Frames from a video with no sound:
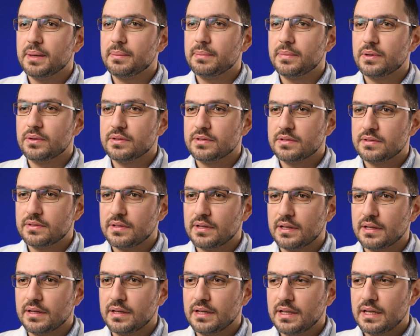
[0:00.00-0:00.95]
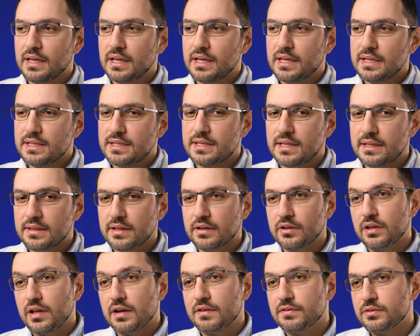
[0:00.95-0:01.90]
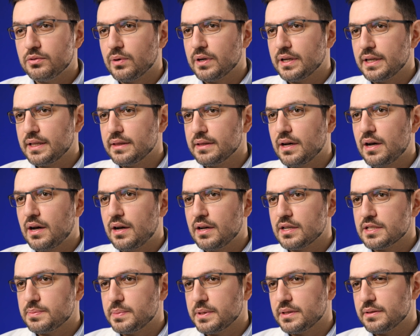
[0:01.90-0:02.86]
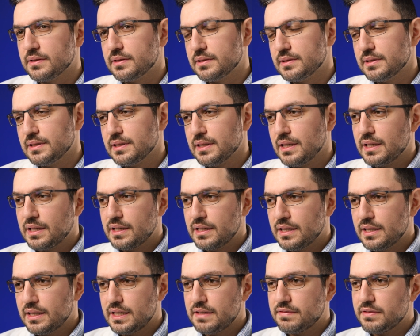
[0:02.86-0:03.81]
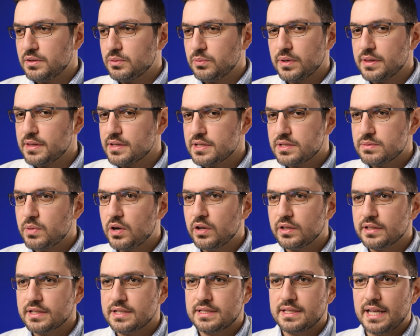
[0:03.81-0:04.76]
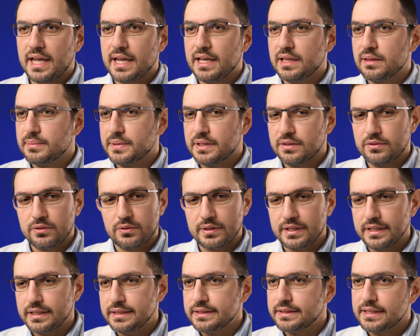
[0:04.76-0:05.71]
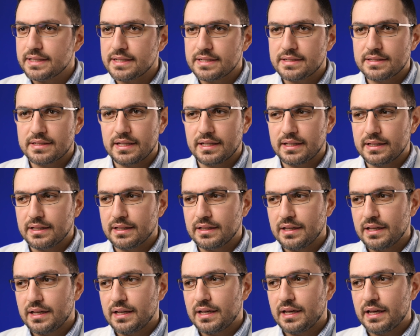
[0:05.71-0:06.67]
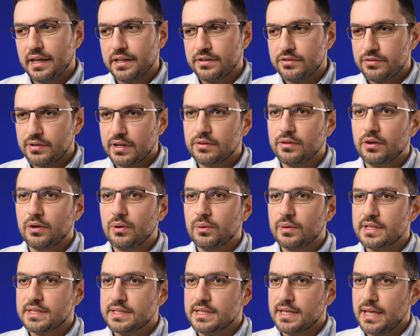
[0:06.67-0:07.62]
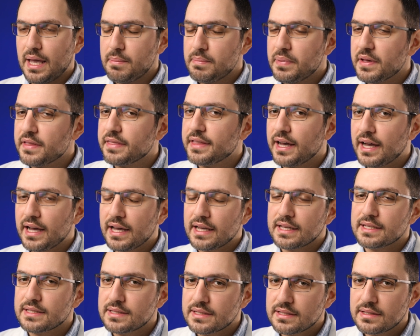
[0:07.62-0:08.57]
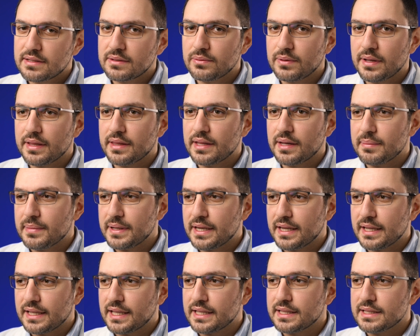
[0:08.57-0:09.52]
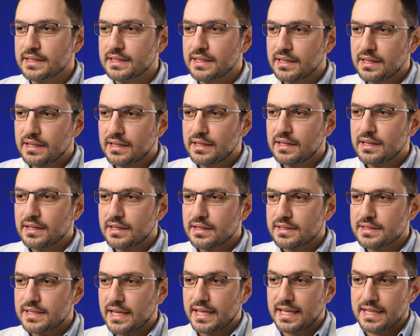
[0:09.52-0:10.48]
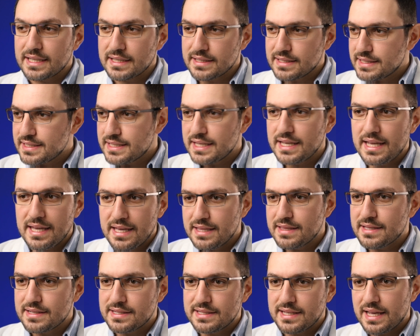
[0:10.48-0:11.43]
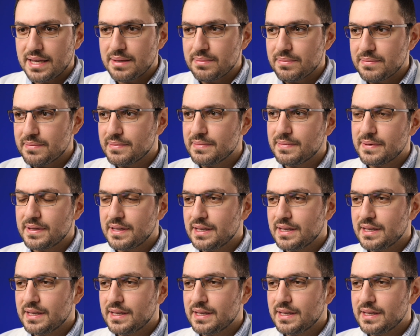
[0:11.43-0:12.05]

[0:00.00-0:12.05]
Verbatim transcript: members to see their loved one in the hospital, even with the smallest ailment or illness. And I try to always empathize with them, and because I can see the same